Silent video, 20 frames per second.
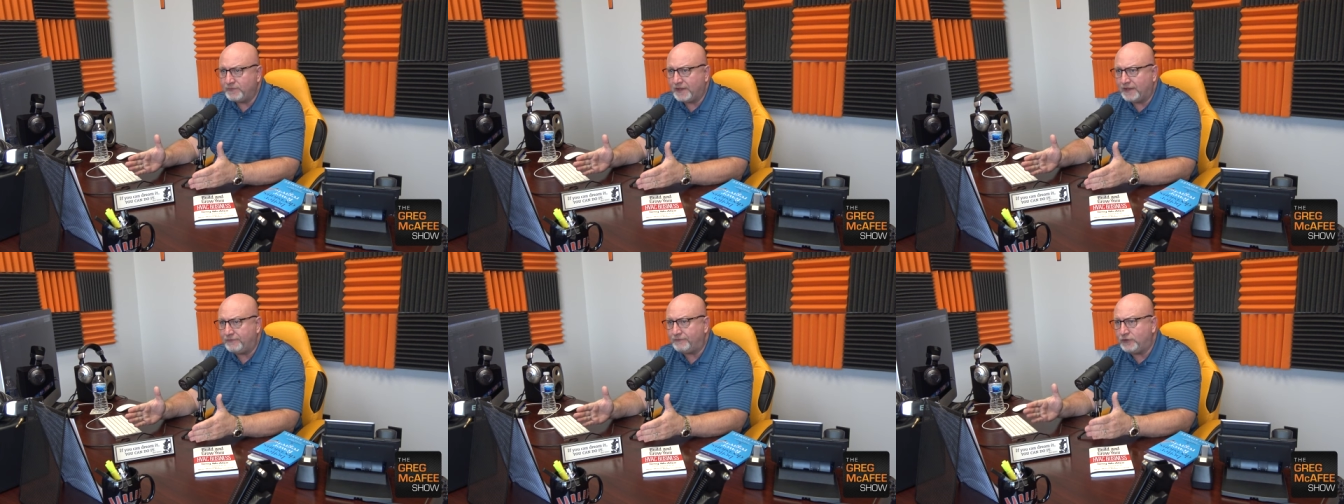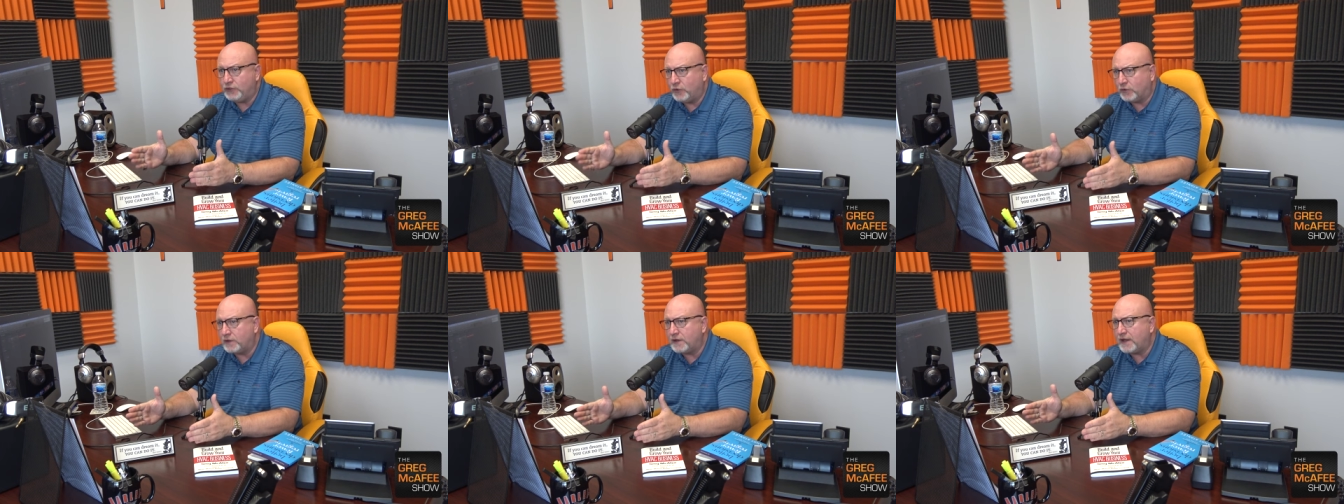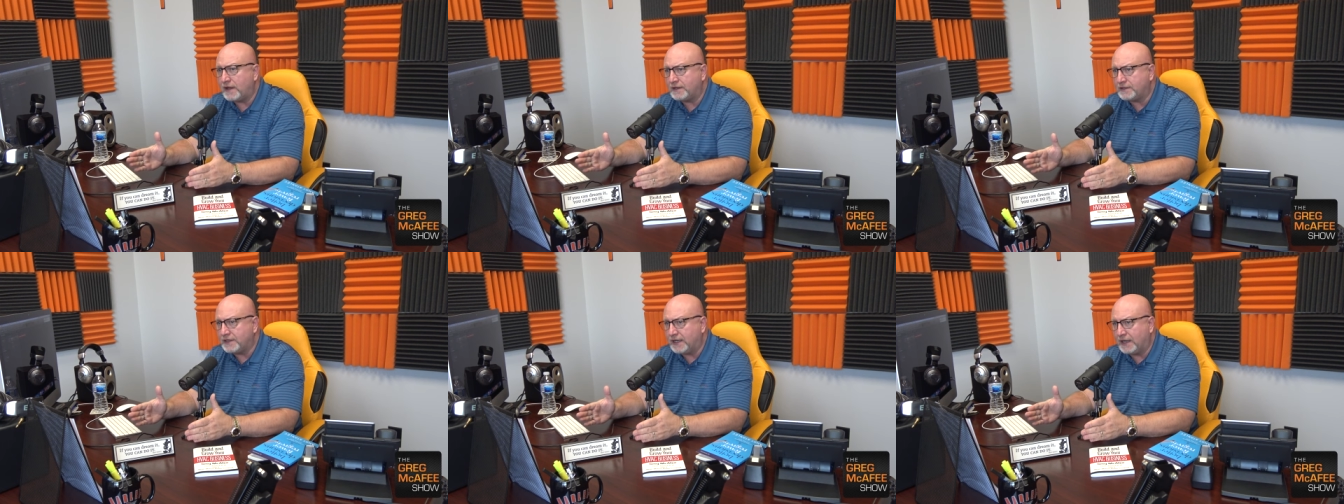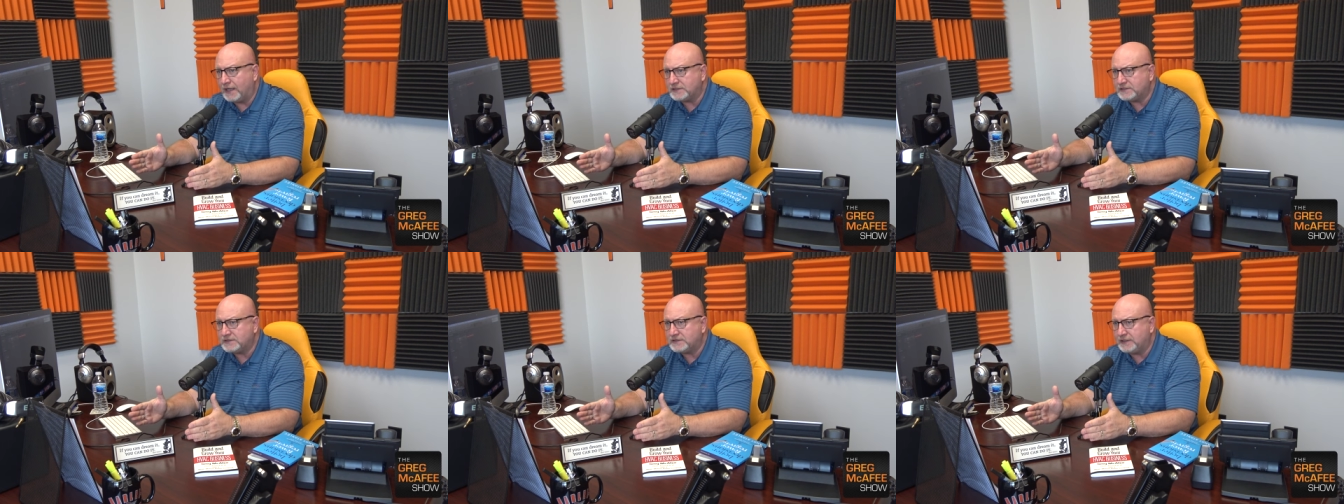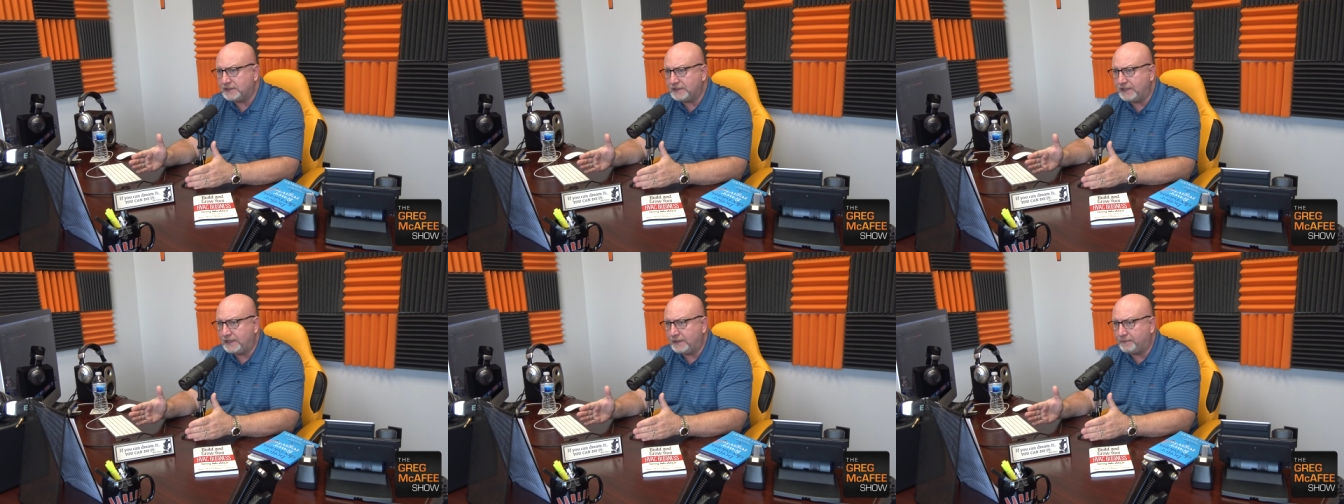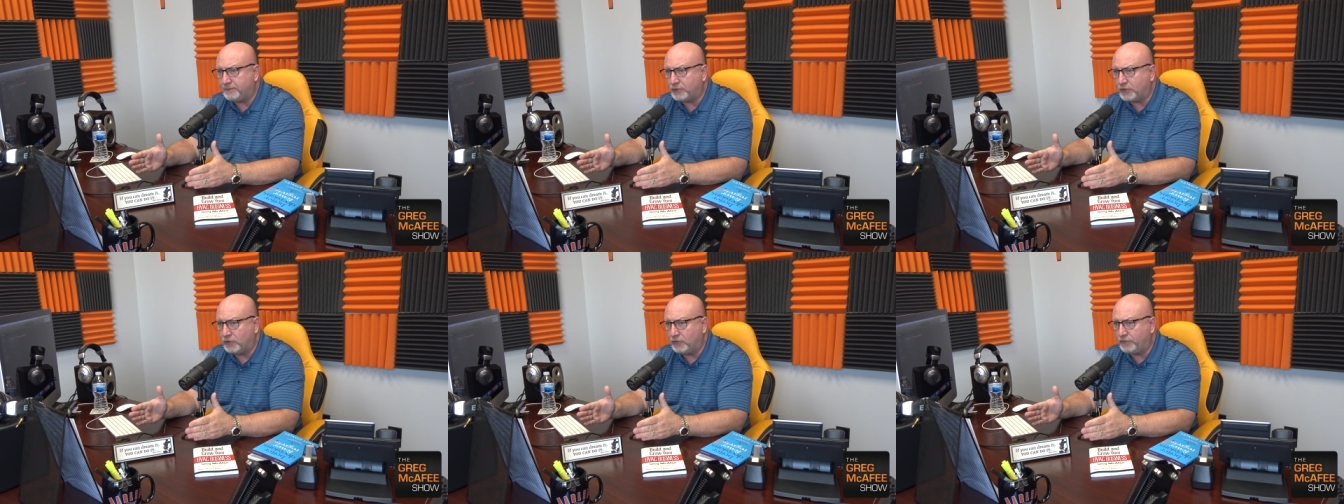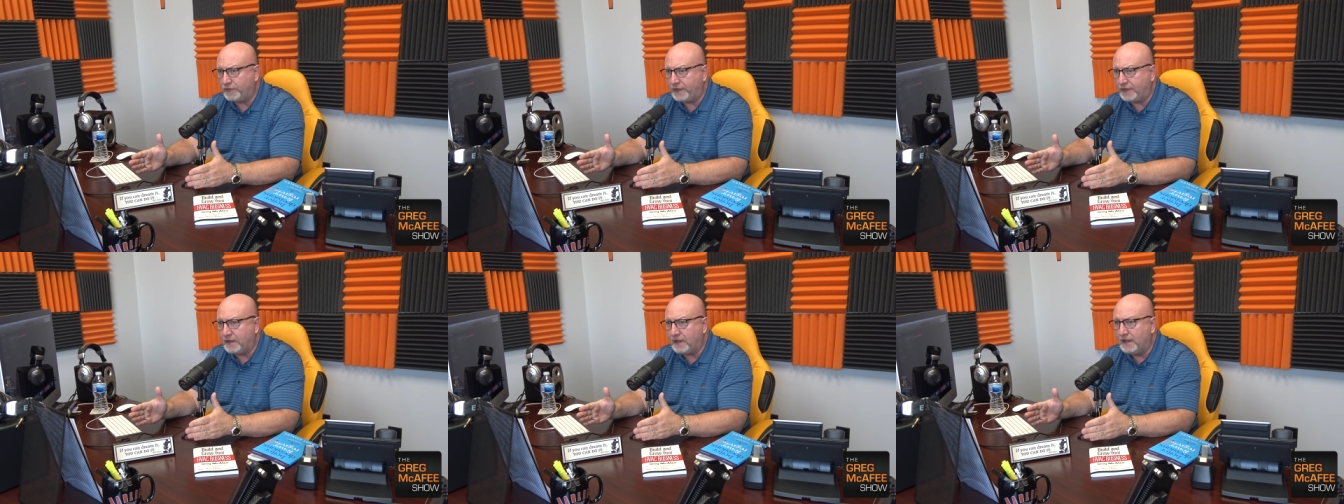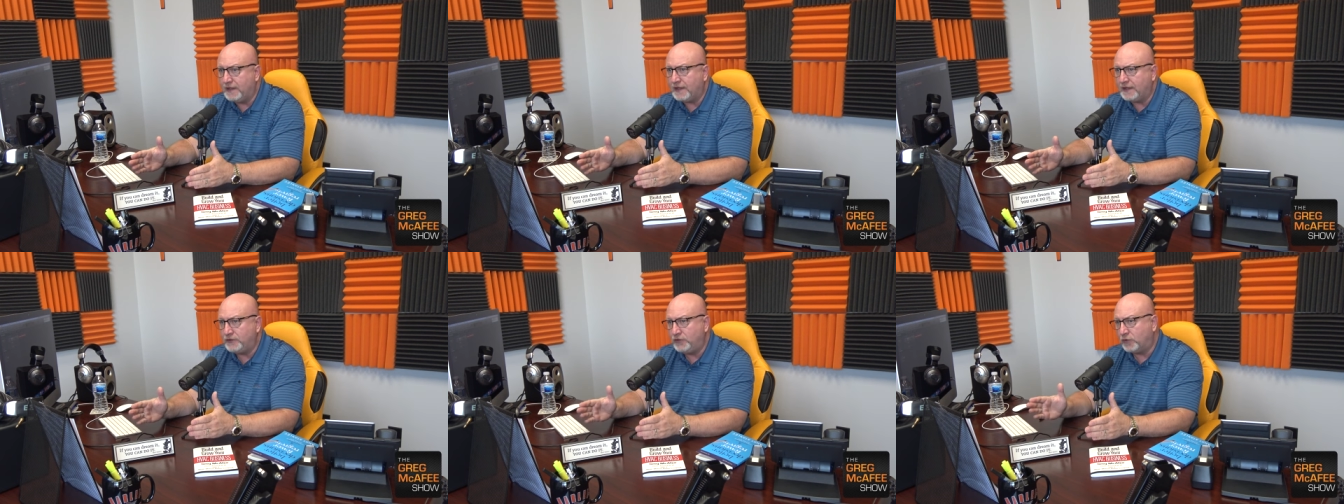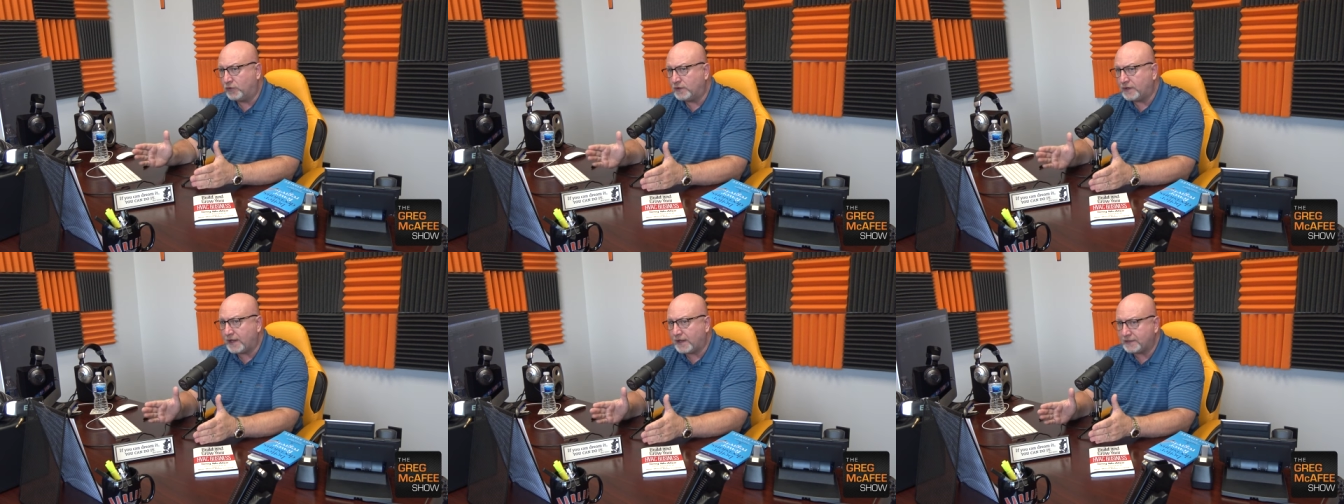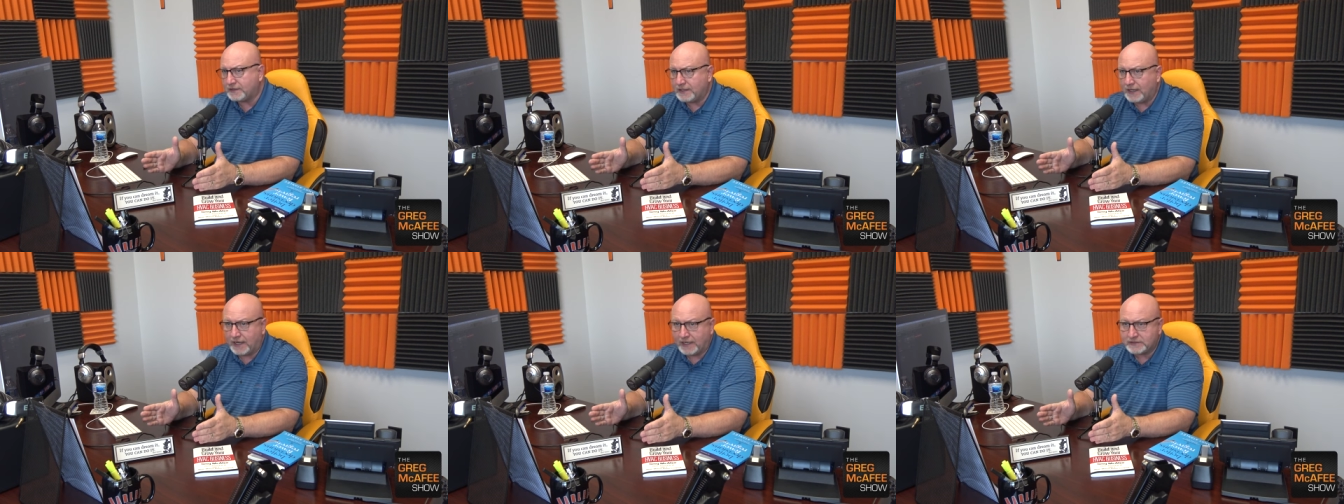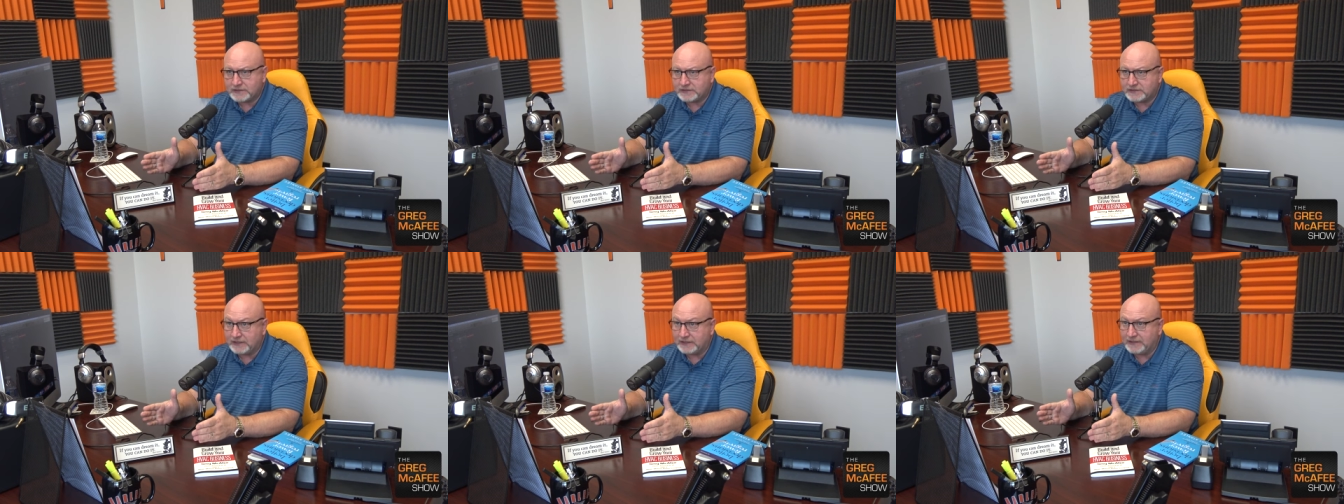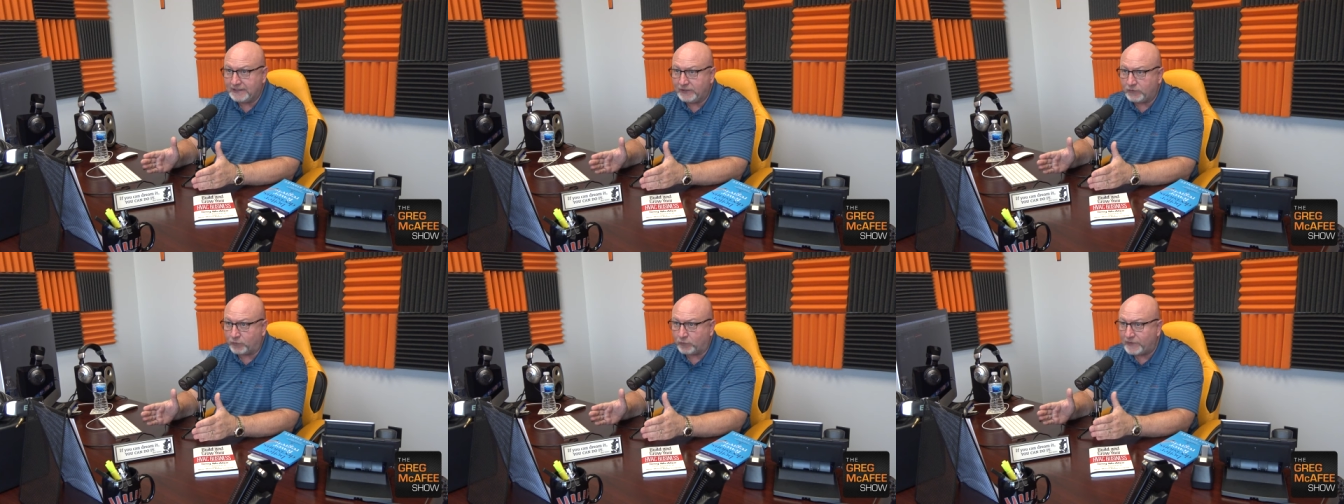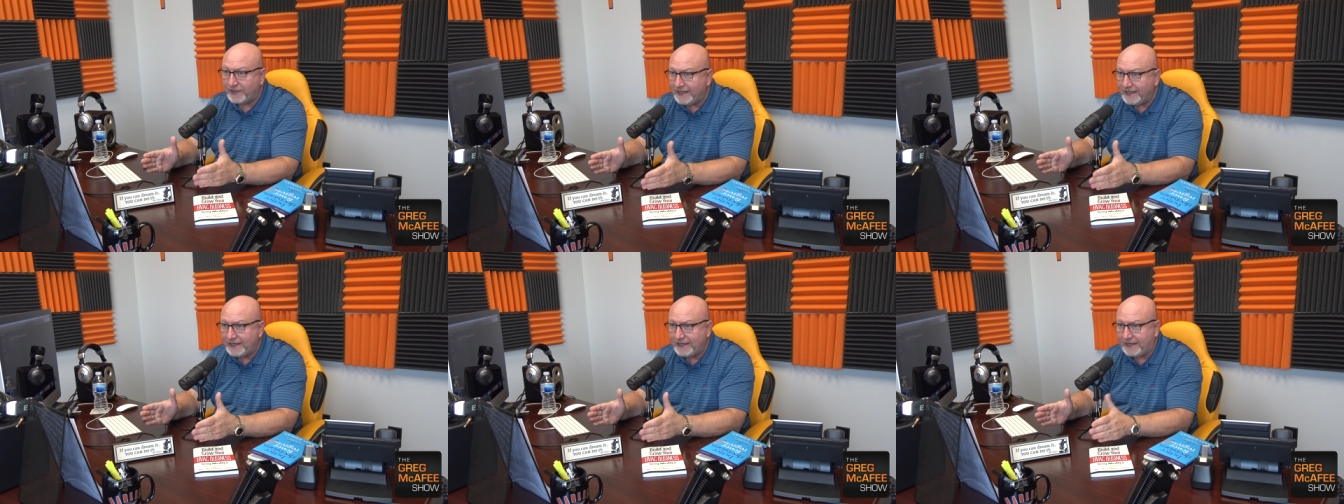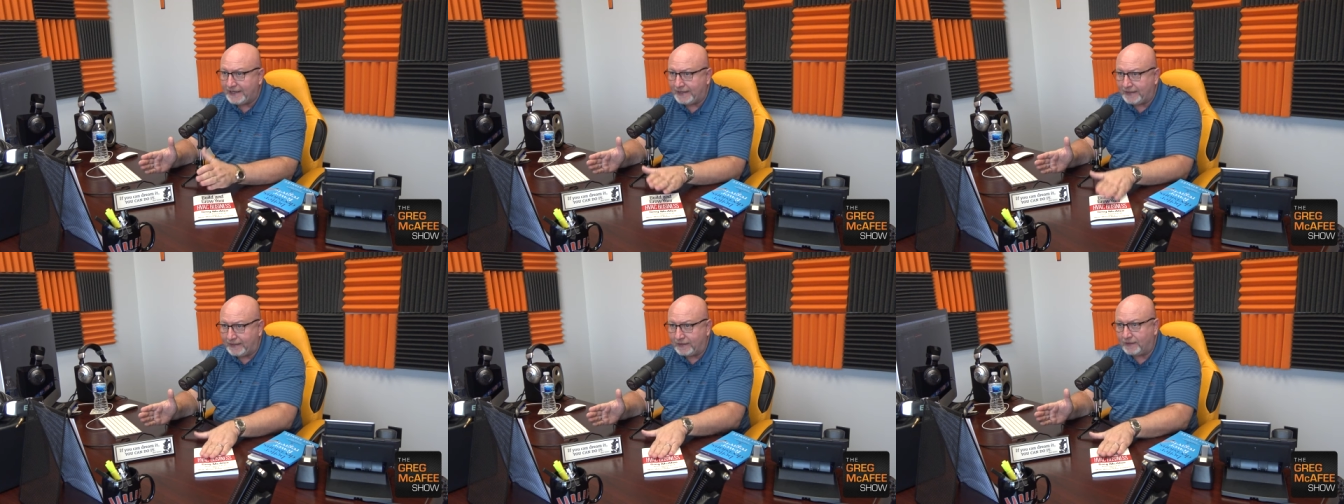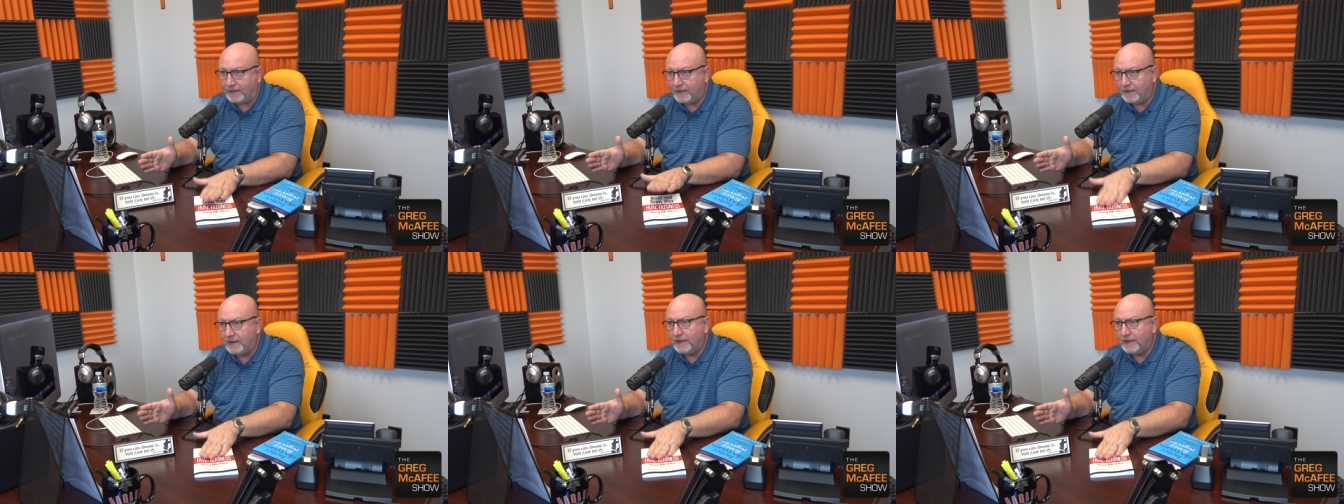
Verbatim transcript: if you're not constantly improving and you're not constantly reading